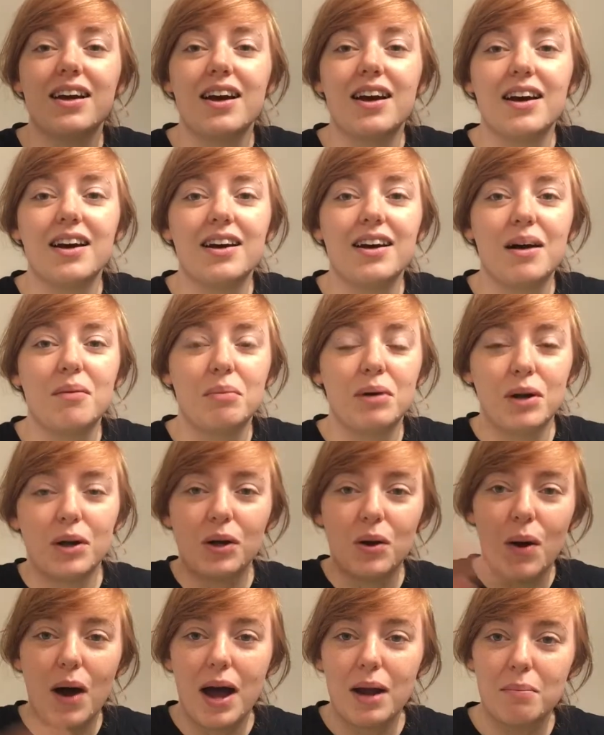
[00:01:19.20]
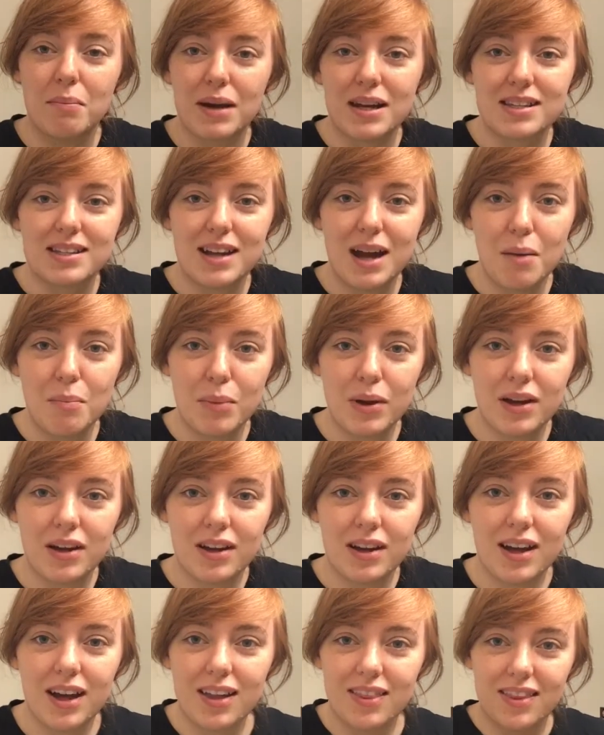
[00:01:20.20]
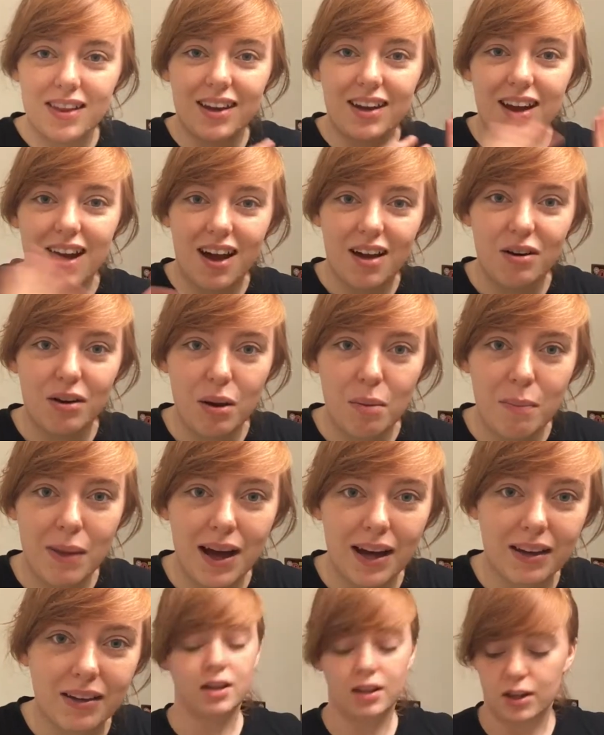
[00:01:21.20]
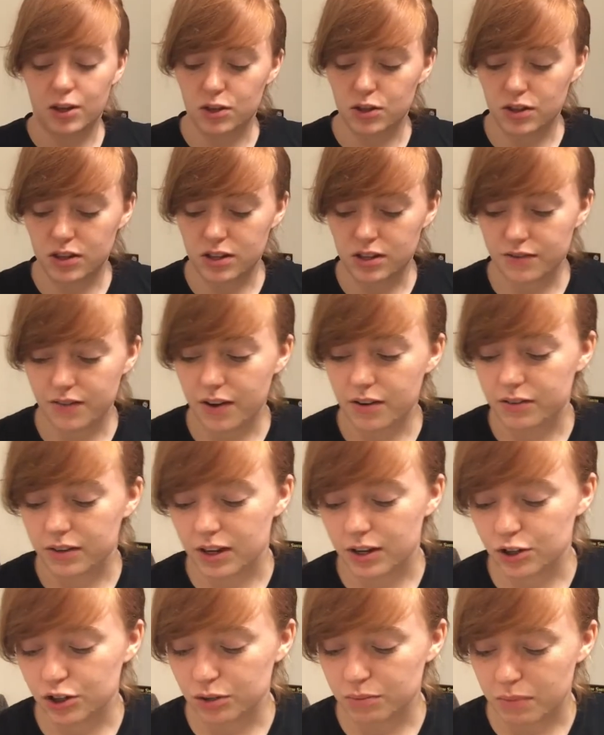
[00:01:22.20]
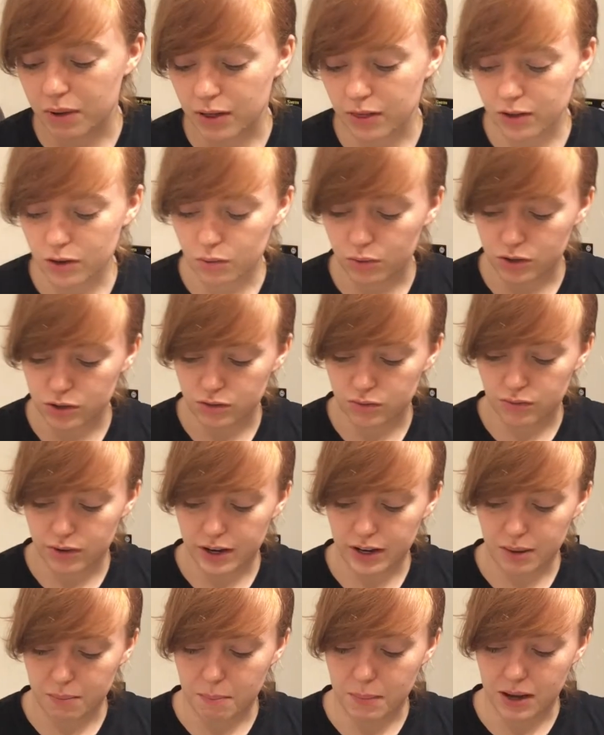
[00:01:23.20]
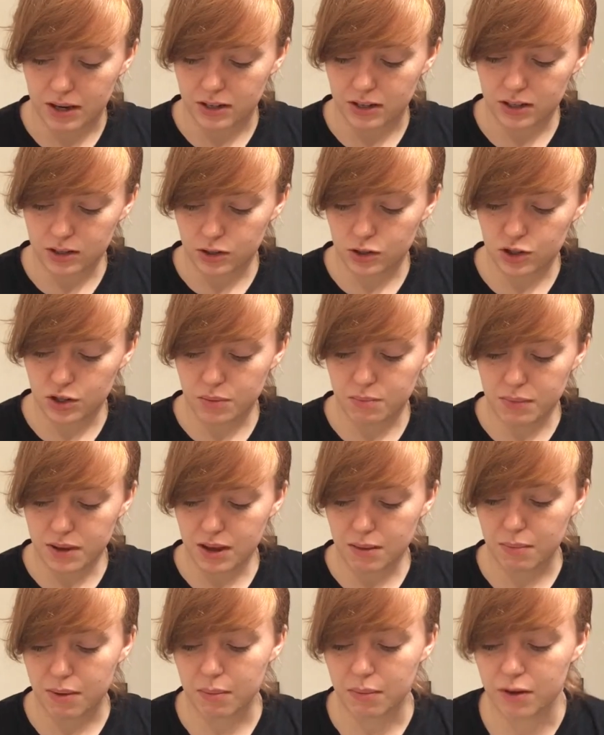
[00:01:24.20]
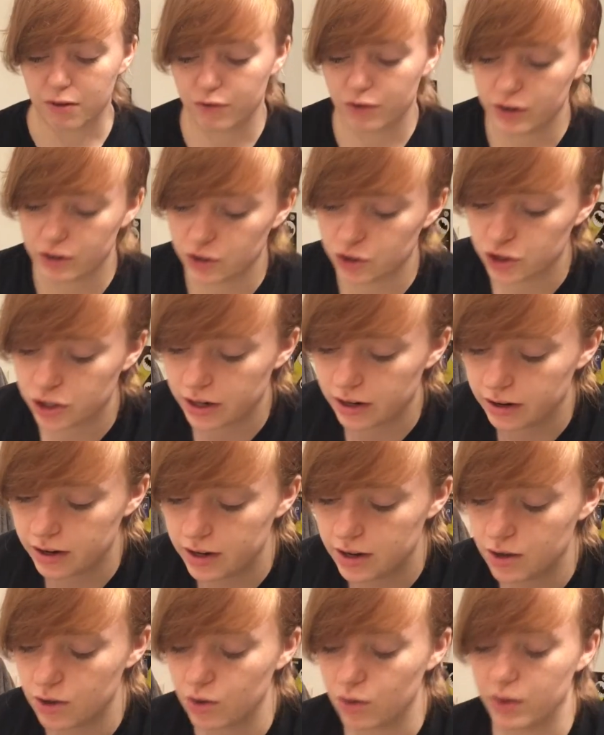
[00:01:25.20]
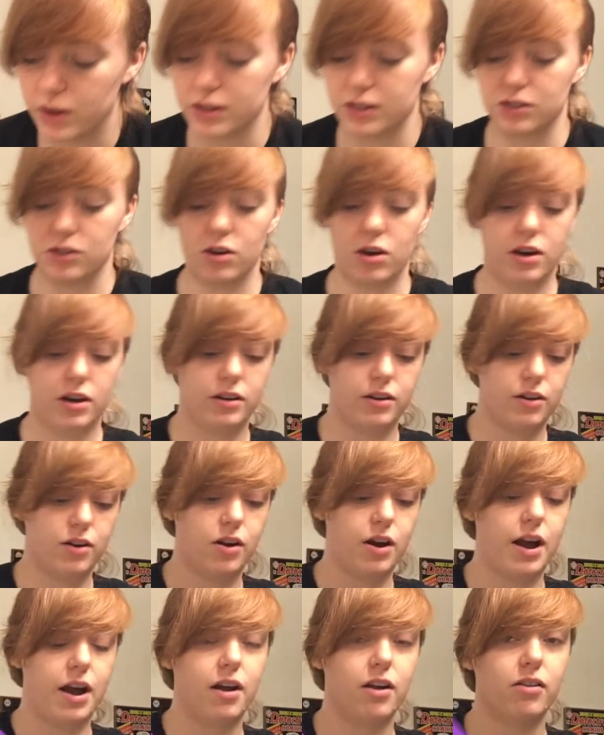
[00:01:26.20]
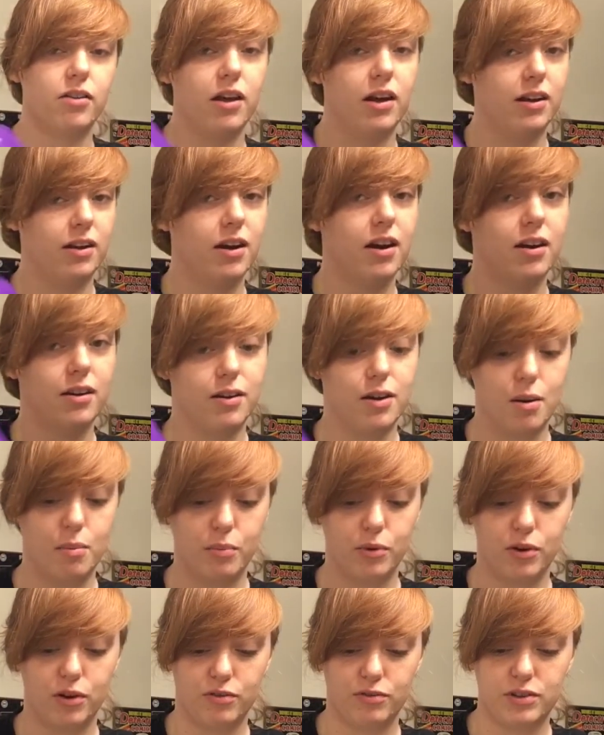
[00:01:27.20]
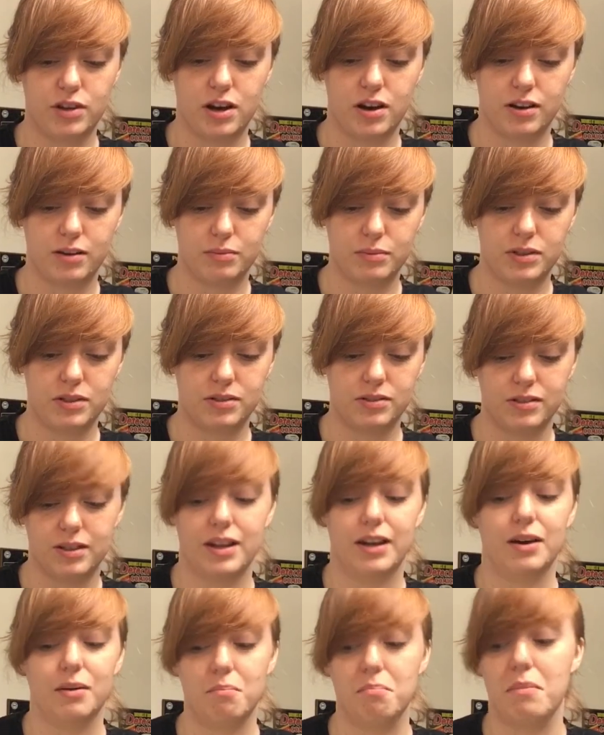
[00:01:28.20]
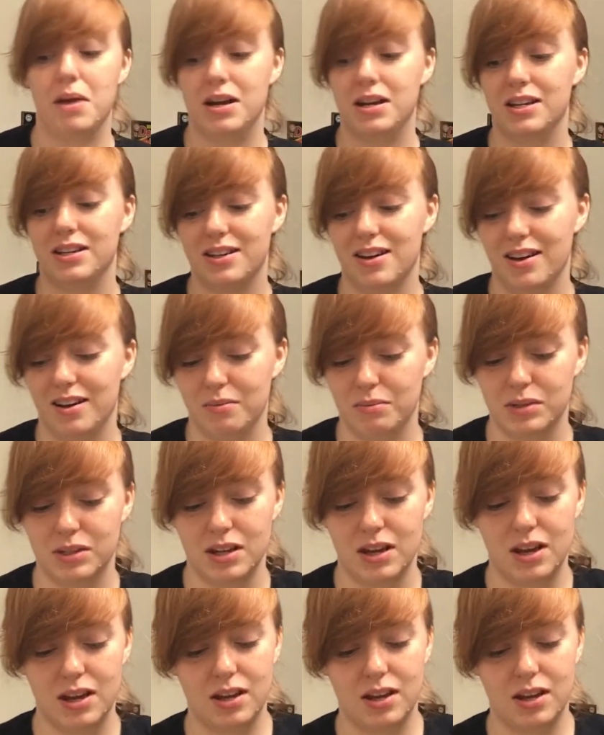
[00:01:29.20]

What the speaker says: I'm gonna go ahead and mix it up, and then I'll come back. So this foundation method was recommended to me by my friend Sherry, who has dyed her hair like a number of times, like many times.